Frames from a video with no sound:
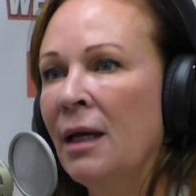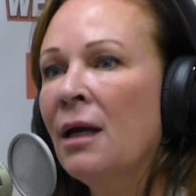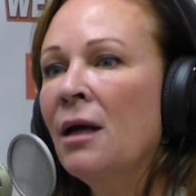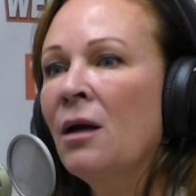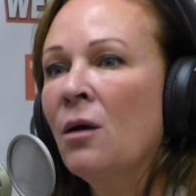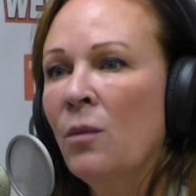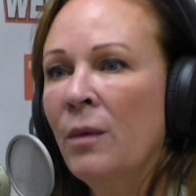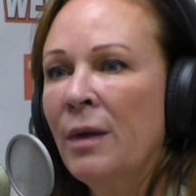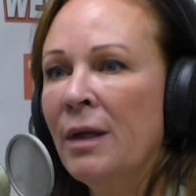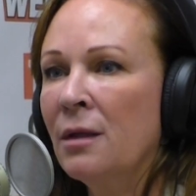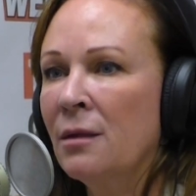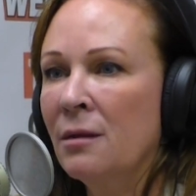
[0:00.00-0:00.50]

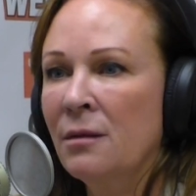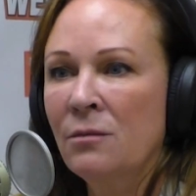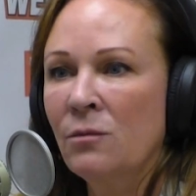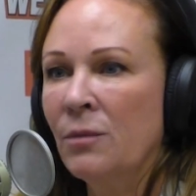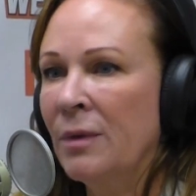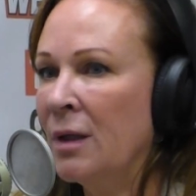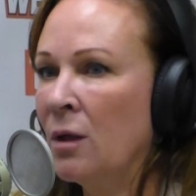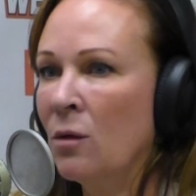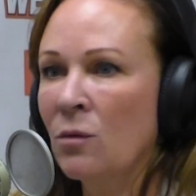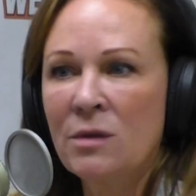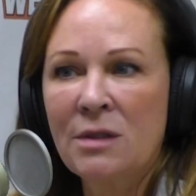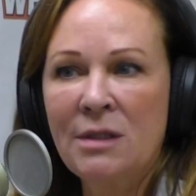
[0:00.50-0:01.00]
we
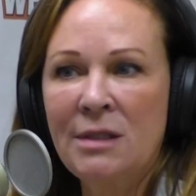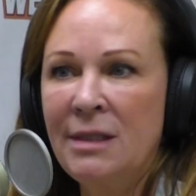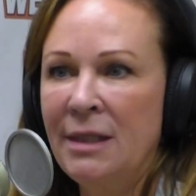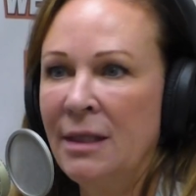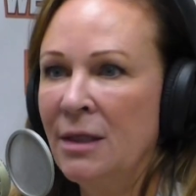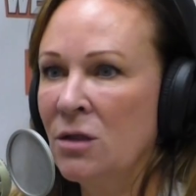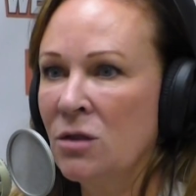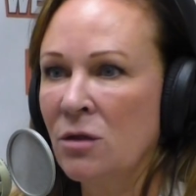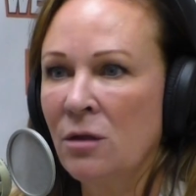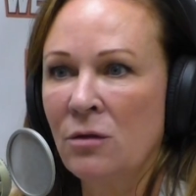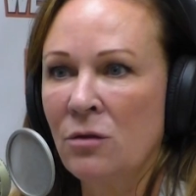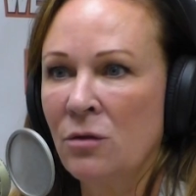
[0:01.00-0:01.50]
don't see
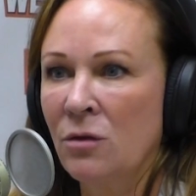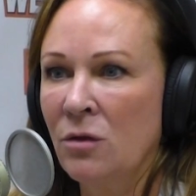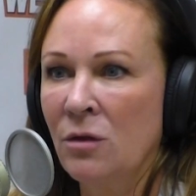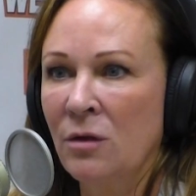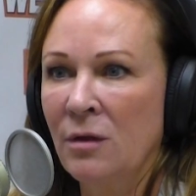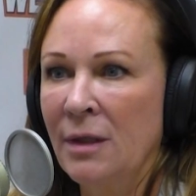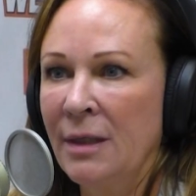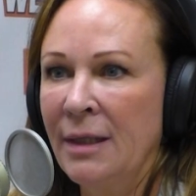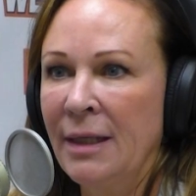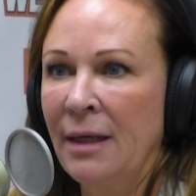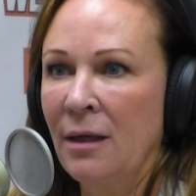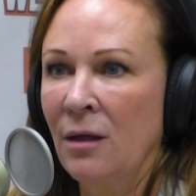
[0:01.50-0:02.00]
each other during
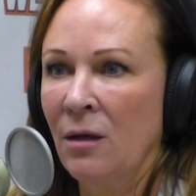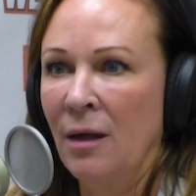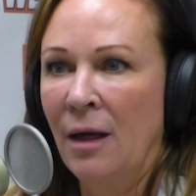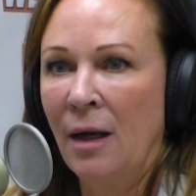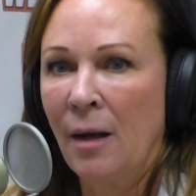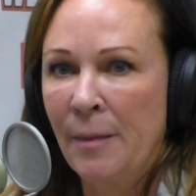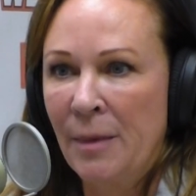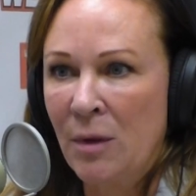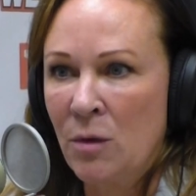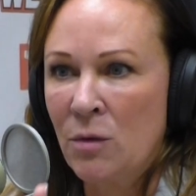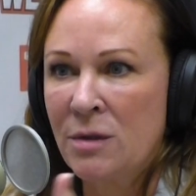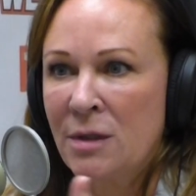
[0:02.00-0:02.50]
the day a lot. I
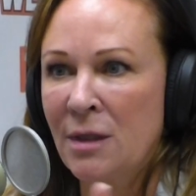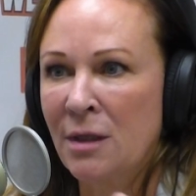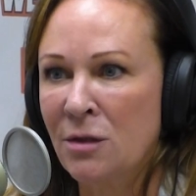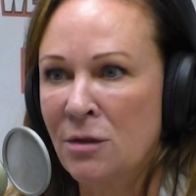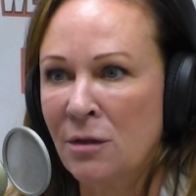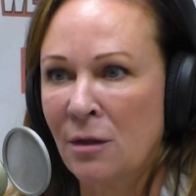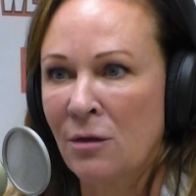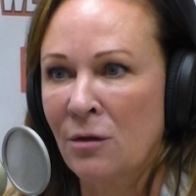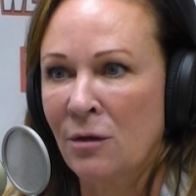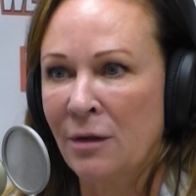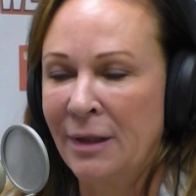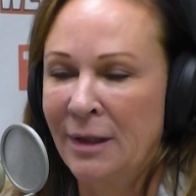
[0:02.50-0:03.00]
mean, we see each
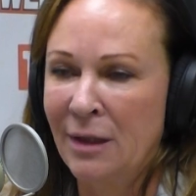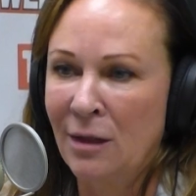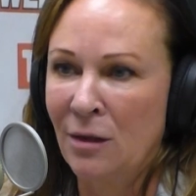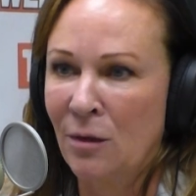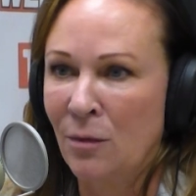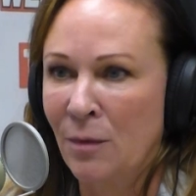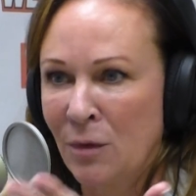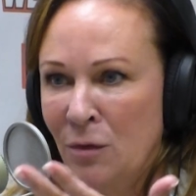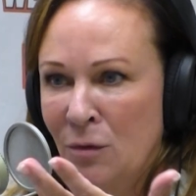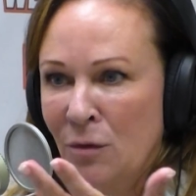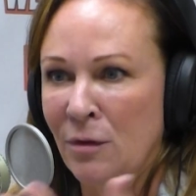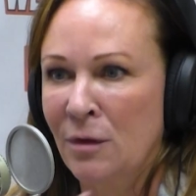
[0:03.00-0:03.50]
other here.
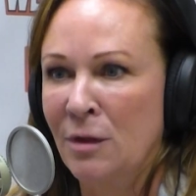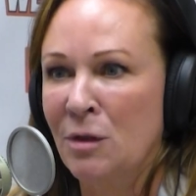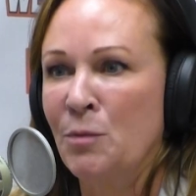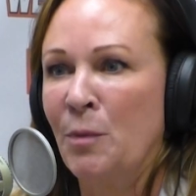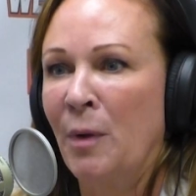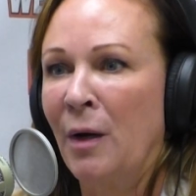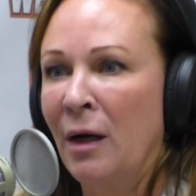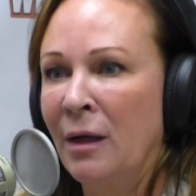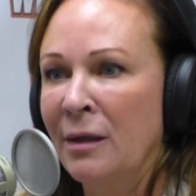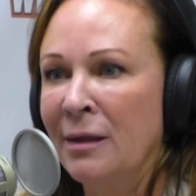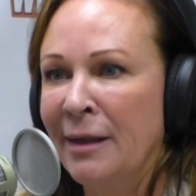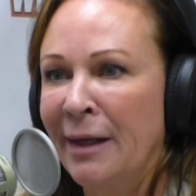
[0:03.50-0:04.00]
We're doing this
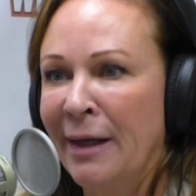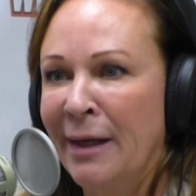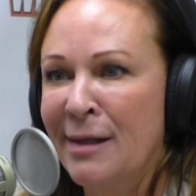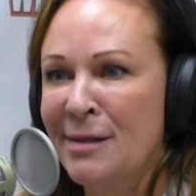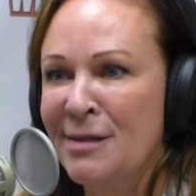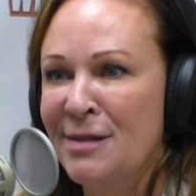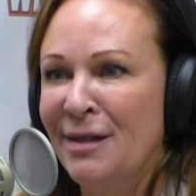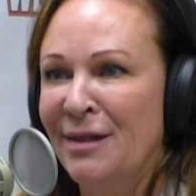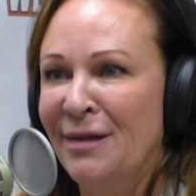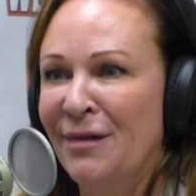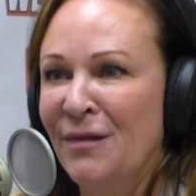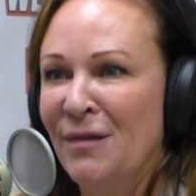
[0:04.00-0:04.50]

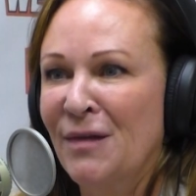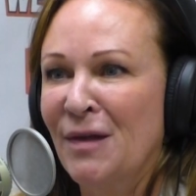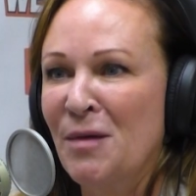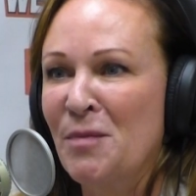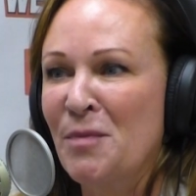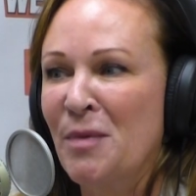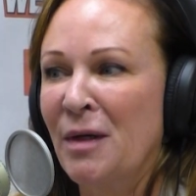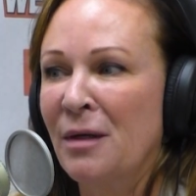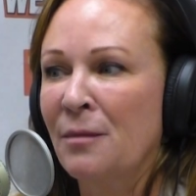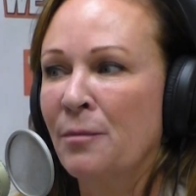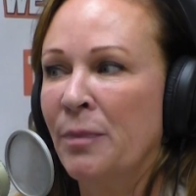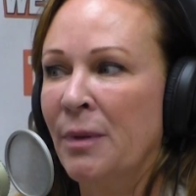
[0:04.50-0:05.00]
podcast and everything,
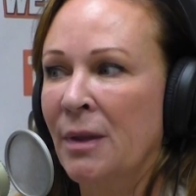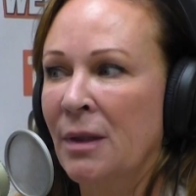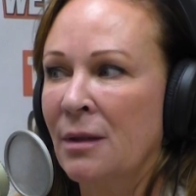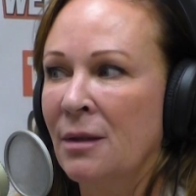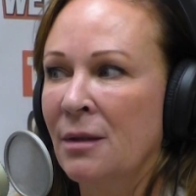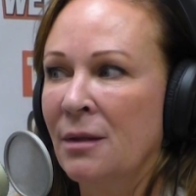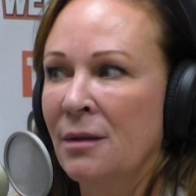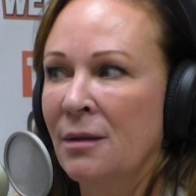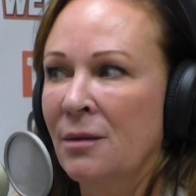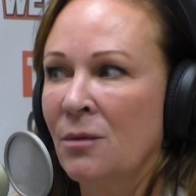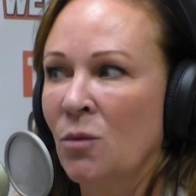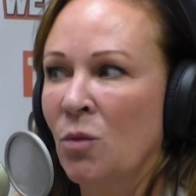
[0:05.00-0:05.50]
but
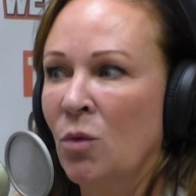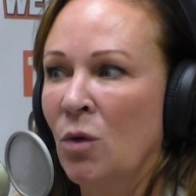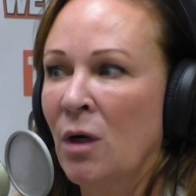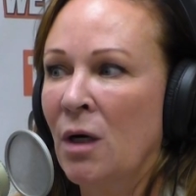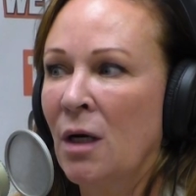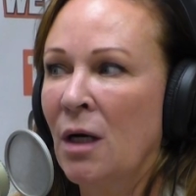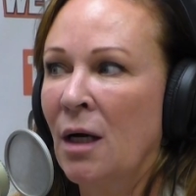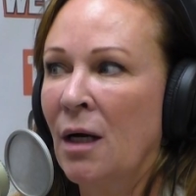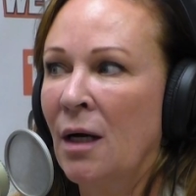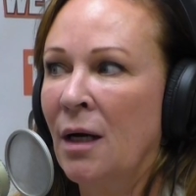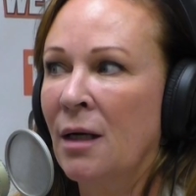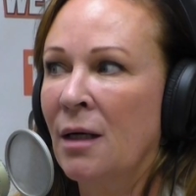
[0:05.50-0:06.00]
we're
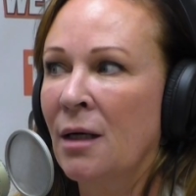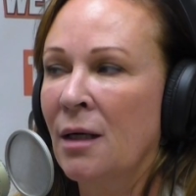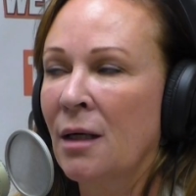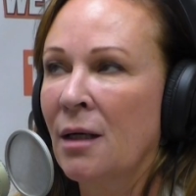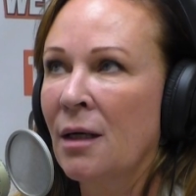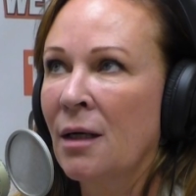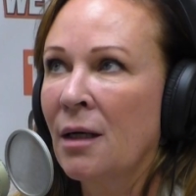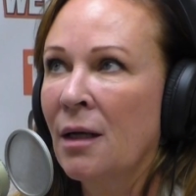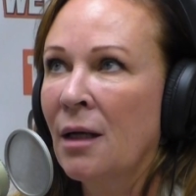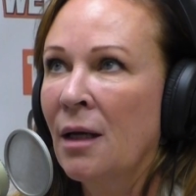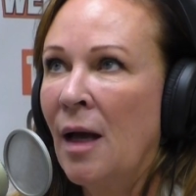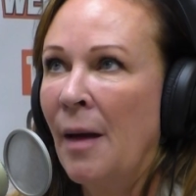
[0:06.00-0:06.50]
not.
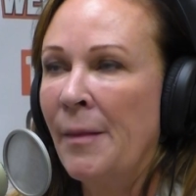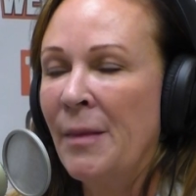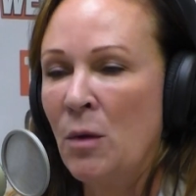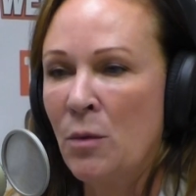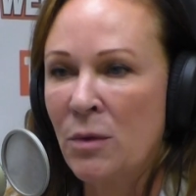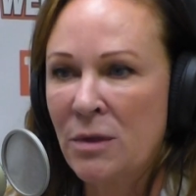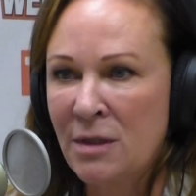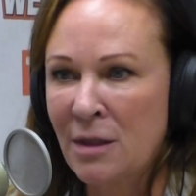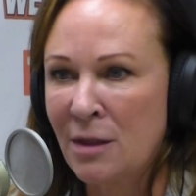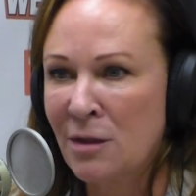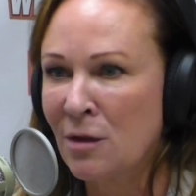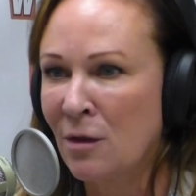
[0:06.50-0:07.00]
I mean, we
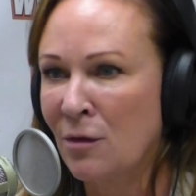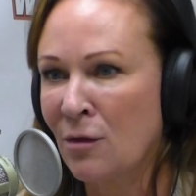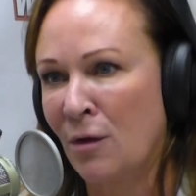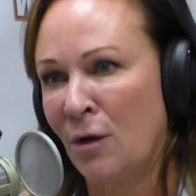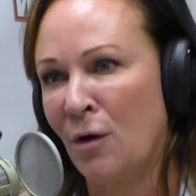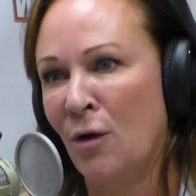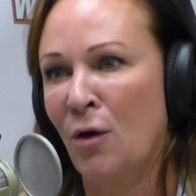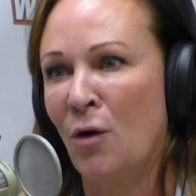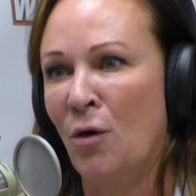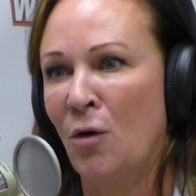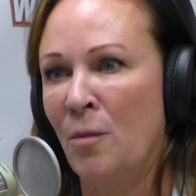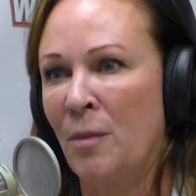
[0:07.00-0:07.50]
see each other at
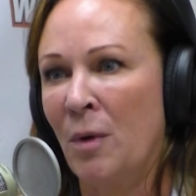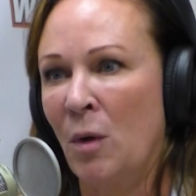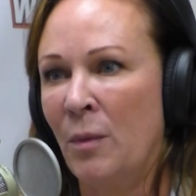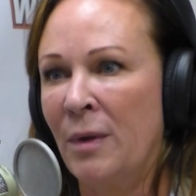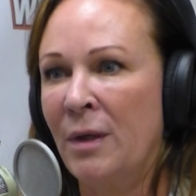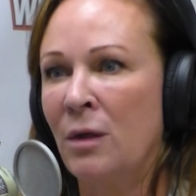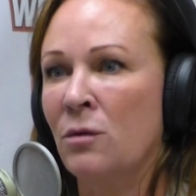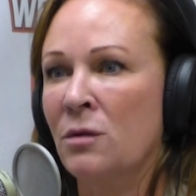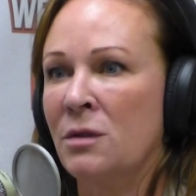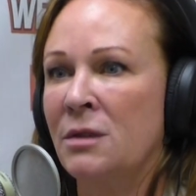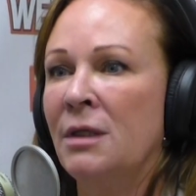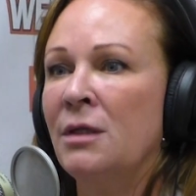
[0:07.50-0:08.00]
home, but we
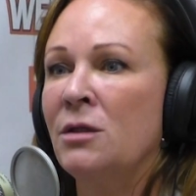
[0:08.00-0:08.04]
don't see